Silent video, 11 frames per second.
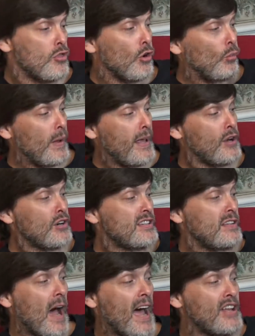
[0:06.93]
the Reader's
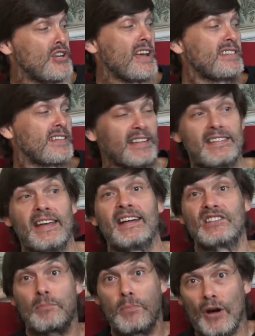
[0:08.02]
Digest
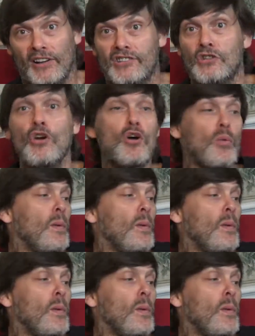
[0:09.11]
Condensed books.